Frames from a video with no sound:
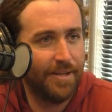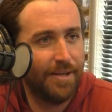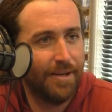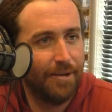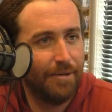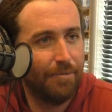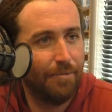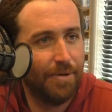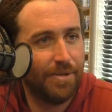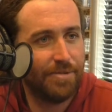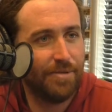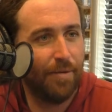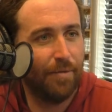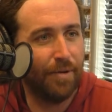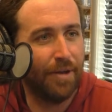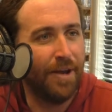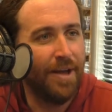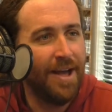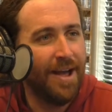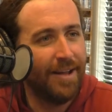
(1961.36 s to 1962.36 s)
What is wrong
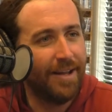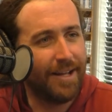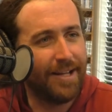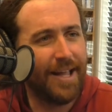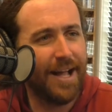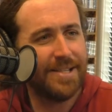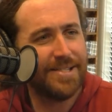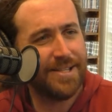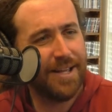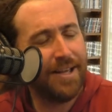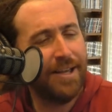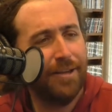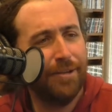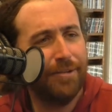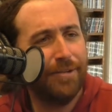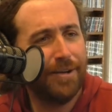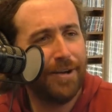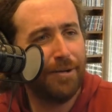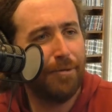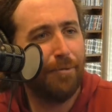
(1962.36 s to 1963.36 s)
yeah, with you? Like, that's the hill
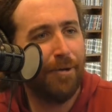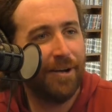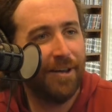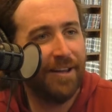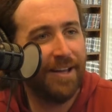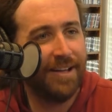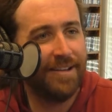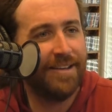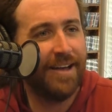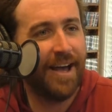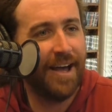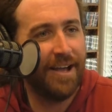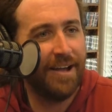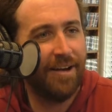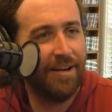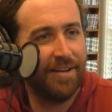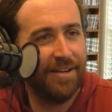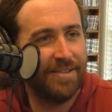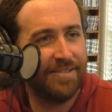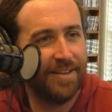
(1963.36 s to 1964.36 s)
you're going to want to like die
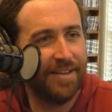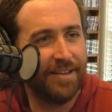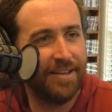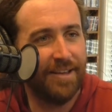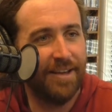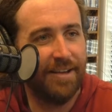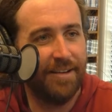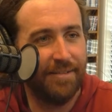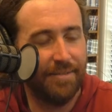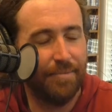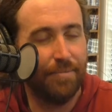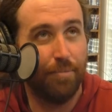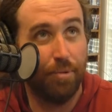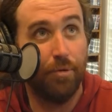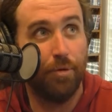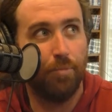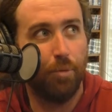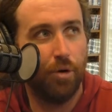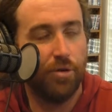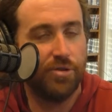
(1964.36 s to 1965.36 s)
on. It's like the
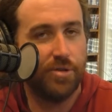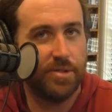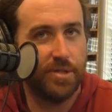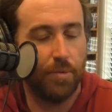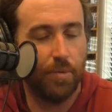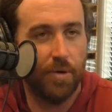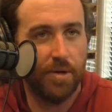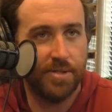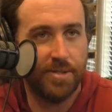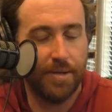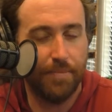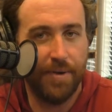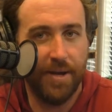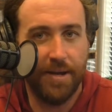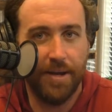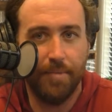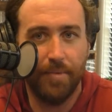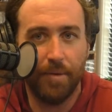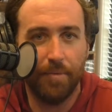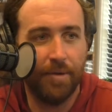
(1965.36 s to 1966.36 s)
uh, portraits of words in a
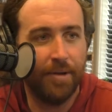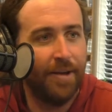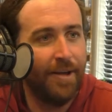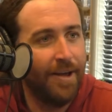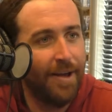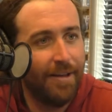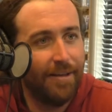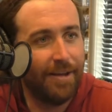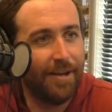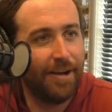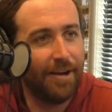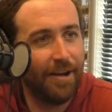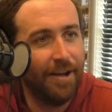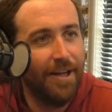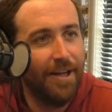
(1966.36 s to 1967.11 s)
pandemic, but like, you're,